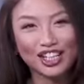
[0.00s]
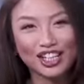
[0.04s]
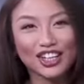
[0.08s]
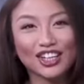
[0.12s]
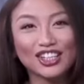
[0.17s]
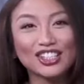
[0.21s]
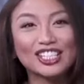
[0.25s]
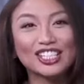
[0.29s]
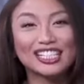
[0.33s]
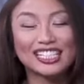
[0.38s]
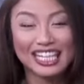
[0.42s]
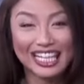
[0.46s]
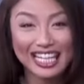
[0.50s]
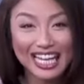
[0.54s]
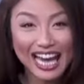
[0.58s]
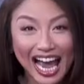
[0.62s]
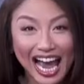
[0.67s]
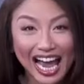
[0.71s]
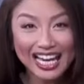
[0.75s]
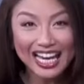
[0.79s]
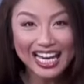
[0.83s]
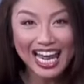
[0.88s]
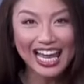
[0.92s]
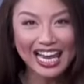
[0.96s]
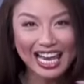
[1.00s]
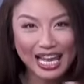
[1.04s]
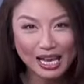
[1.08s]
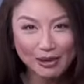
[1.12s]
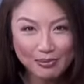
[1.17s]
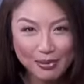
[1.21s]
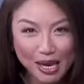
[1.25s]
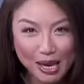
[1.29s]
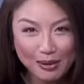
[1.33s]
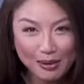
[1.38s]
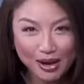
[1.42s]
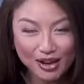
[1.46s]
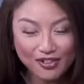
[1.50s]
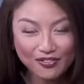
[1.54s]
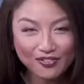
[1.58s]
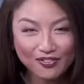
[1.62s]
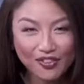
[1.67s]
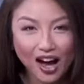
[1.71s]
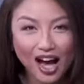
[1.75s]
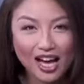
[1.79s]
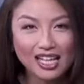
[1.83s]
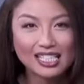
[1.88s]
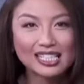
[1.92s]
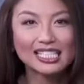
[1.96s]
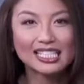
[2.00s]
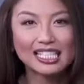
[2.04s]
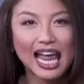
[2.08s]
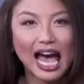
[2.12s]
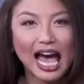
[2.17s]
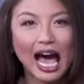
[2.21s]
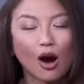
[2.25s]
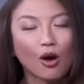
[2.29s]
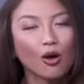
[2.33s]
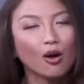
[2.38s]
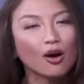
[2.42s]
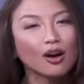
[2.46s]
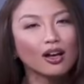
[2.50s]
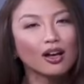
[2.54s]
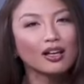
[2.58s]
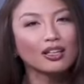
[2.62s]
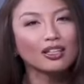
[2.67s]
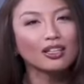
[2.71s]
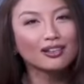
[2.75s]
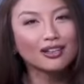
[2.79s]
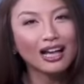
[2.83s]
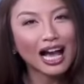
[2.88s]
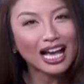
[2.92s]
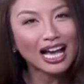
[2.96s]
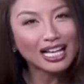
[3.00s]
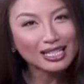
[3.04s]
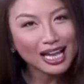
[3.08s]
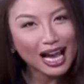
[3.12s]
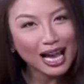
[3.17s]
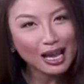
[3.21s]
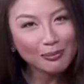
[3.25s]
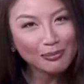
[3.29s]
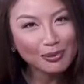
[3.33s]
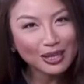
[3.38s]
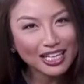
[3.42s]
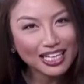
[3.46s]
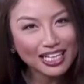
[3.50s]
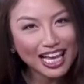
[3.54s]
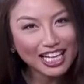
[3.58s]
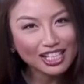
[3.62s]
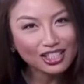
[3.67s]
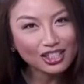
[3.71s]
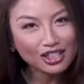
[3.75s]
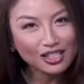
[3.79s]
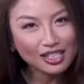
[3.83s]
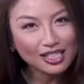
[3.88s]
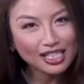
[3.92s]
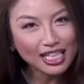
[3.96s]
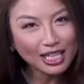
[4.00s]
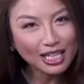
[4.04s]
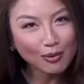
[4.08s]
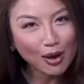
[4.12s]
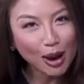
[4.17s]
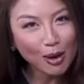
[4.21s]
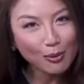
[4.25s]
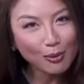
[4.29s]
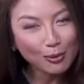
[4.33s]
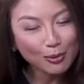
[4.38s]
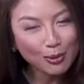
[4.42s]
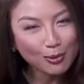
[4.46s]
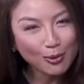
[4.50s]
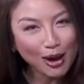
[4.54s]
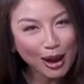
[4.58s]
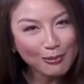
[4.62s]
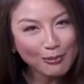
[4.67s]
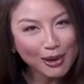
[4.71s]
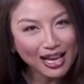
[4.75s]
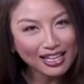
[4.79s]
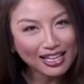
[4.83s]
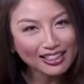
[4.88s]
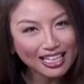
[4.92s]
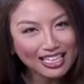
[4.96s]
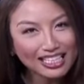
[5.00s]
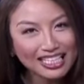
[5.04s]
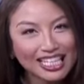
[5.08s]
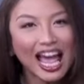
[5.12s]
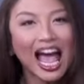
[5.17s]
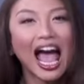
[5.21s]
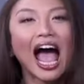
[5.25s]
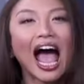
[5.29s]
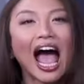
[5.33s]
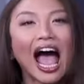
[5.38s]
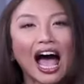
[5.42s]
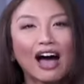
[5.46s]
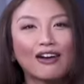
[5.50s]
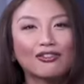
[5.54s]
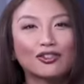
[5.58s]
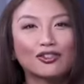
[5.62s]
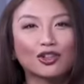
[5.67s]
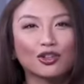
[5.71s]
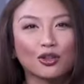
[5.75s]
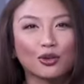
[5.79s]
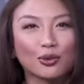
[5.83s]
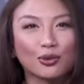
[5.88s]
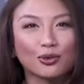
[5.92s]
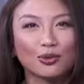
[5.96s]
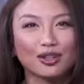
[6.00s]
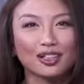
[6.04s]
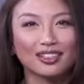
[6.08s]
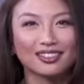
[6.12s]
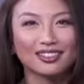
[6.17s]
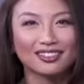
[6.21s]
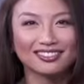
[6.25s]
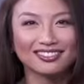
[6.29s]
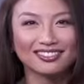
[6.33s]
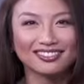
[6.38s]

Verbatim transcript: returns tonight at 8 p.m. on Fox. Now, you guys got to be an angel. Stick around. We'll be right back. This after the.